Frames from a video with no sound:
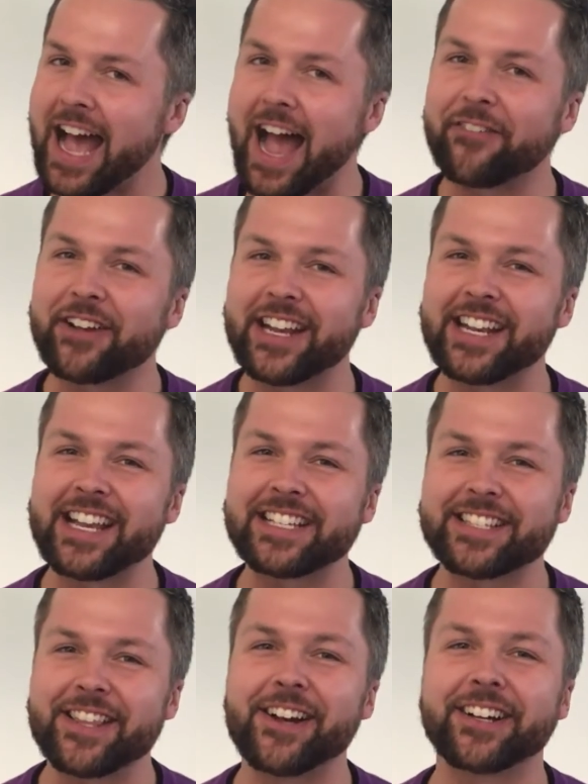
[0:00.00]
I've got a
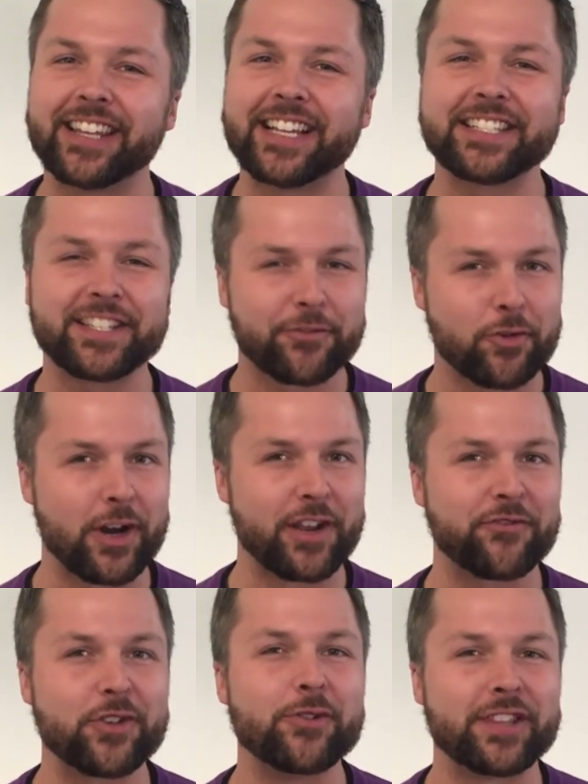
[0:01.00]
nice long list of quite a
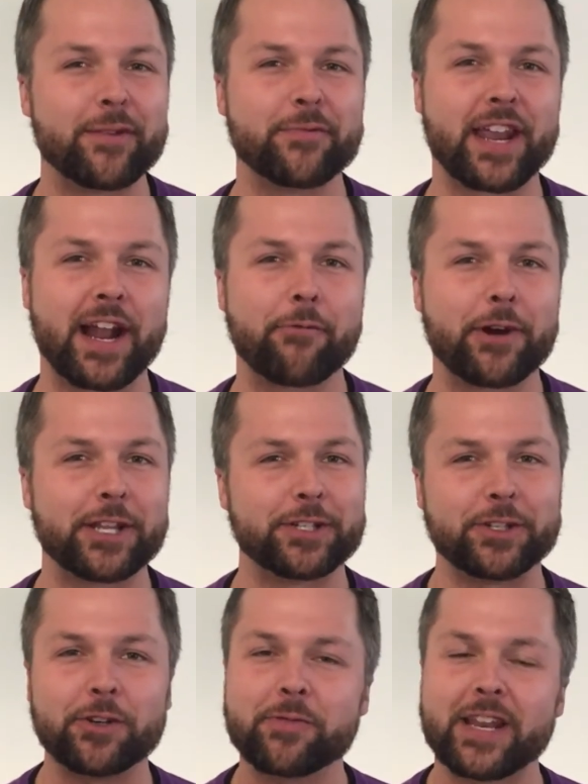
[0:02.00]
few of them that I want to
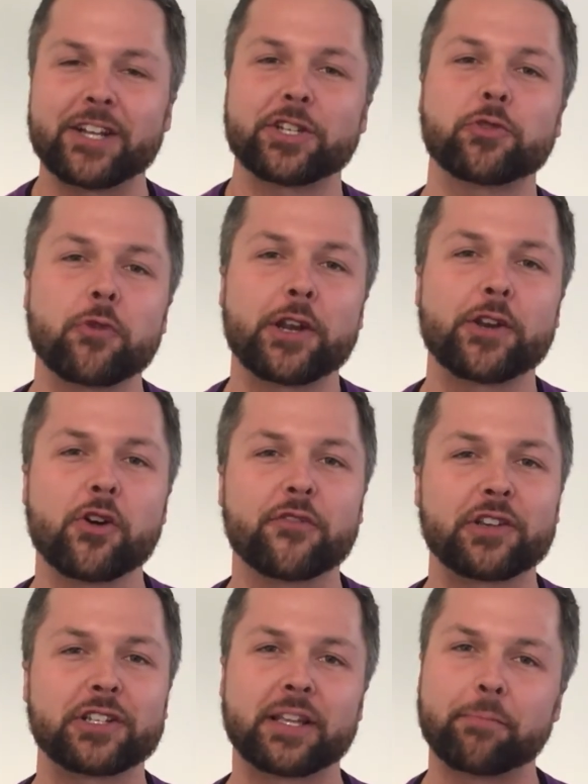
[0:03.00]
do, but I just want to know if
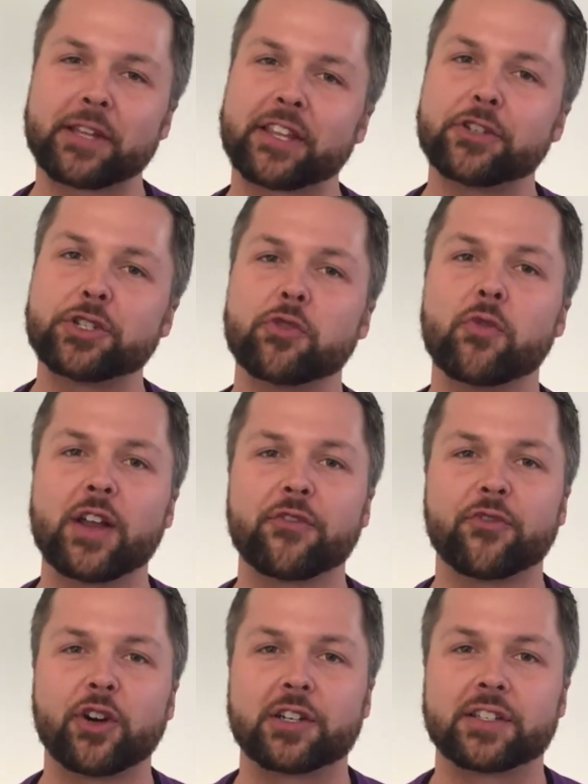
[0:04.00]
there's something that you want
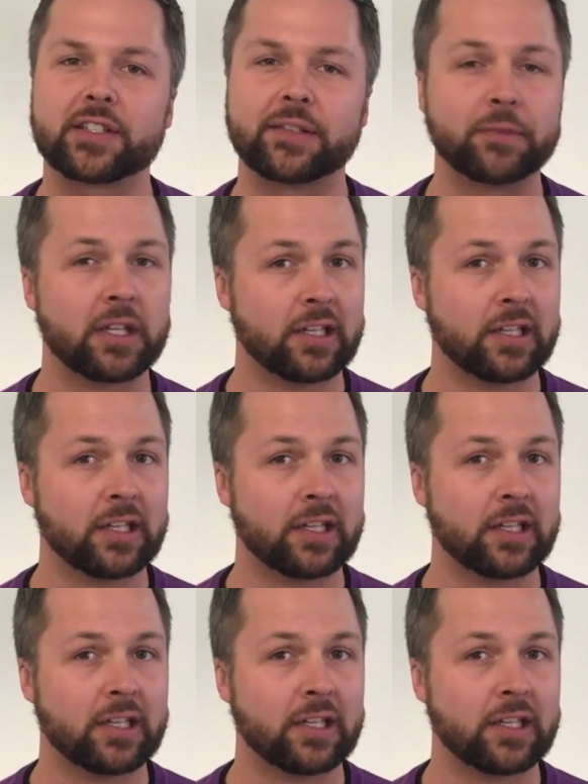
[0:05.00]
first.